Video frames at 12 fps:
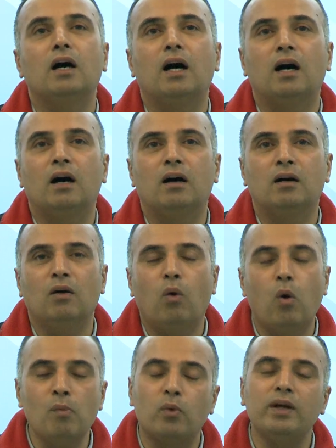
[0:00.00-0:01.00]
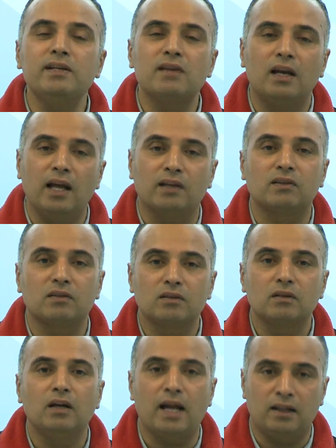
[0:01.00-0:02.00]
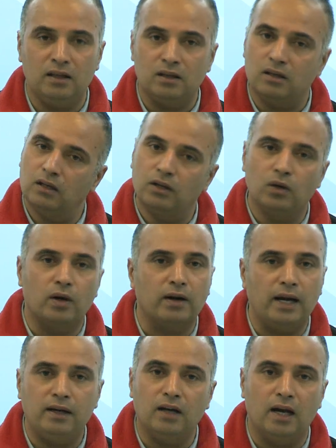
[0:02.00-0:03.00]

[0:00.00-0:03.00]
Uh, home queries are less. And I think uh, you are right.